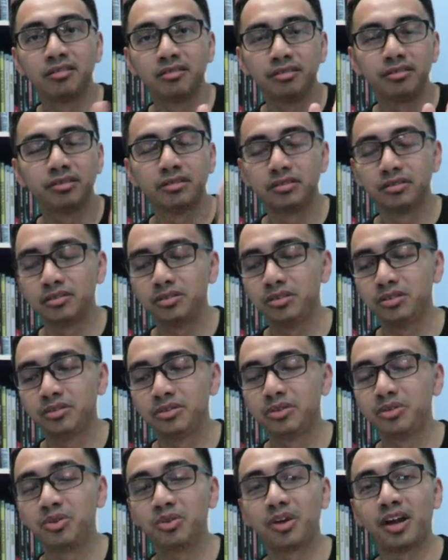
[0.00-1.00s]
You
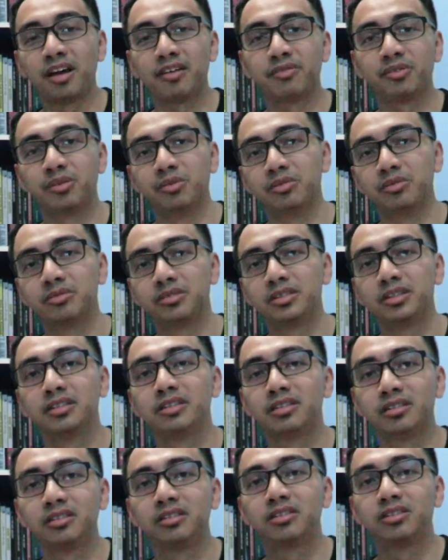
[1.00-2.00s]
don't have to.
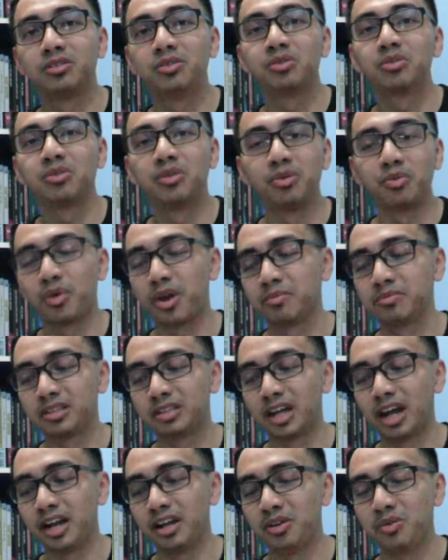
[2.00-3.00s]
Just go to the
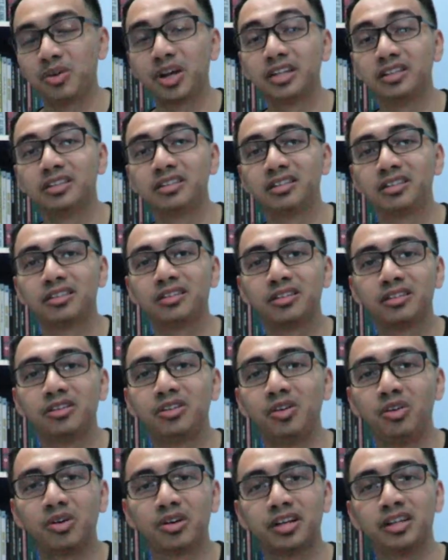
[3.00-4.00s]
website. You can just
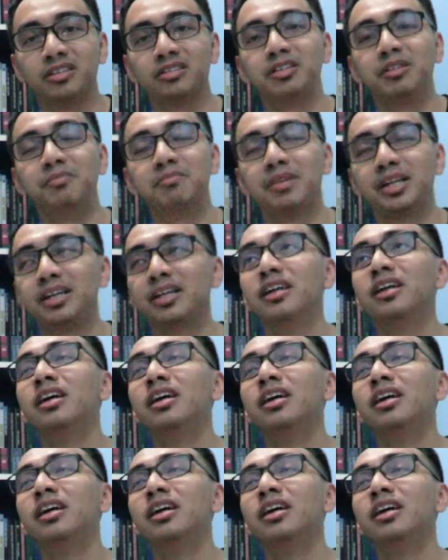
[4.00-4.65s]
log in simply.